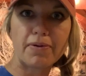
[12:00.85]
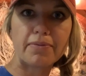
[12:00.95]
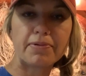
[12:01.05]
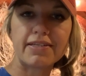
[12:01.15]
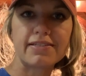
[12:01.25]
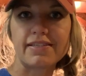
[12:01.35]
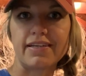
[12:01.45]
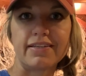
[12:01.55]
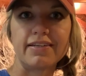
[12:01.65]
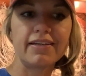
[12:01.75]
puppies
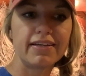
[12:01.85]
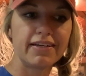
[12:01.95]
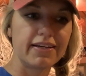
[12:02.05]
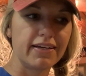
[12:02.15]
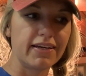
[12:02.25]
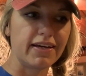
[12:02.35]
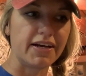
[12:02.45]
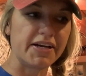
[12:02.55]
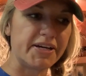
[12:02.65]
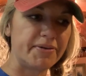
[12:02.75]
and
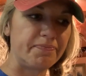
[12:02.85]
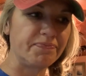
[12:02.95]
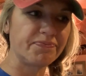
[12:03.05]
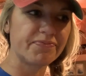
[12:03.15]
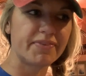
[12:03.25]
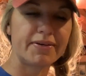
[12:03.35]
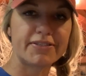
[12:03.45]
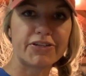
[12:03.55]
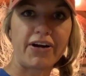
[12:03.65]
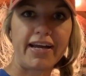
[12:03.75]
um, it
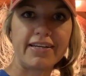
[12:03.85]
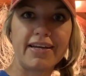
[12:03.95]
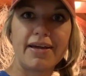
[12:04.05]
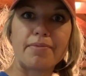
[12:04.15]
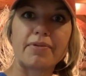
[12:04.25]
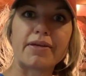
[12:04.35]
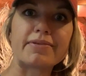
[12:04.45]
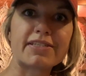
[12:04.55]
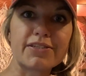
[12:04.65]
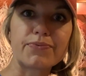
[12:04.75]
was great. But there
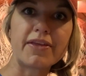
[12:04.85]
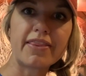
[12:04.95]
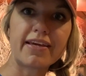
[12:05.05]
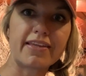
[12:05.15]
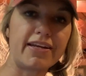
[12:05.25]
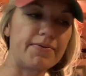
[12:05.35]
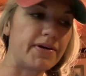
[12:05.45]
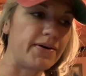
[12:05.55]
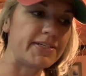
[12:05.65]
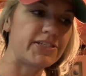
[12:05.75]
was this one thing that he would
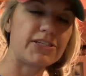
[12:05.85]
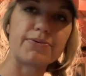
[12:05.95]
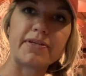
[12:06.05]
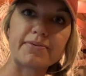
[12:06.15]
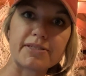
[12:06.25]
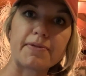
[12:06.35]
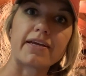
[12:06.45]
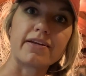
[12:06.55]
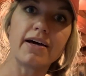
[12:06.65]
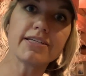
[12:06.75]
always do when he was
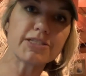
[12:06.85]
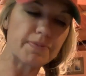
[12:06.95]
making hush